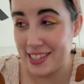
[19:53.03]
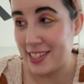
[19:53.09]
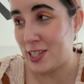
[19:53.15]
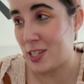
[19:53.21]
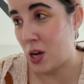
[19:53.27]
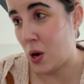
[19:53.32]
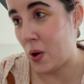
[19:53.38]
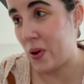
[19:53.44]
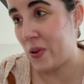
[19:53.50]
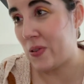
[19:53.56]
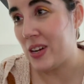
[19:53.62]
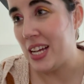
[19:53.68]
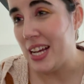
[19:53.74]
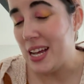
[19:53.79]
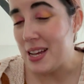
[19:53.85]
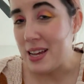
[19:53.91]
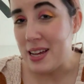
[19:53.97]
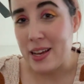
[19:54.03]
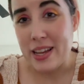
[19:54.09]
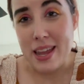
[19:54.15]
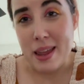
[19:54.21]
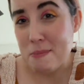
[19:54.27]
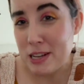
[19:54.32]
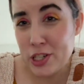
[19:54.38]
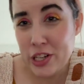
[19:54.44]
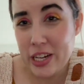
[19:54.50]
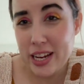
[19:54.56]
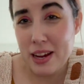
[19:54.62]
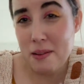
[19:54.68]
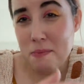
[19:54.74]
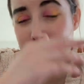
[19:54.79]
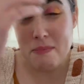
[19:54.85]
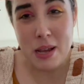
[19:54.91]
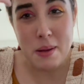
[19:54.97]
So am I
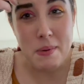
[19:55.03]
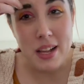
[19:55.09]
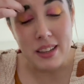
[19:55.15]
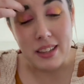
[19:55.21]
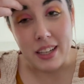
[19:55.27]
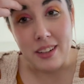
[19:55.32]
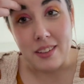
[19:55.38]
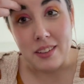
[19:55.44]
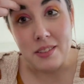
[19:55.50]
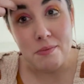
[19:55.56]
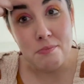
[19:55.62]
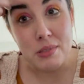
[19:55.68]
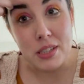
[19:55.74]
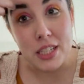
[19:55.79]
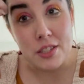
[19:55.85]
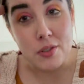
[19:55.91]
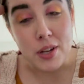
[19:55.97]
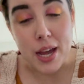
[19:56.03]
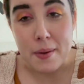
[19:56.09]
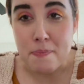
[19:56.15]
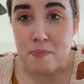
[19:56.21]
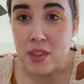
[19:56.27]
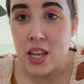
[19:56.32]
cheating? Maybe a little, but that's okay.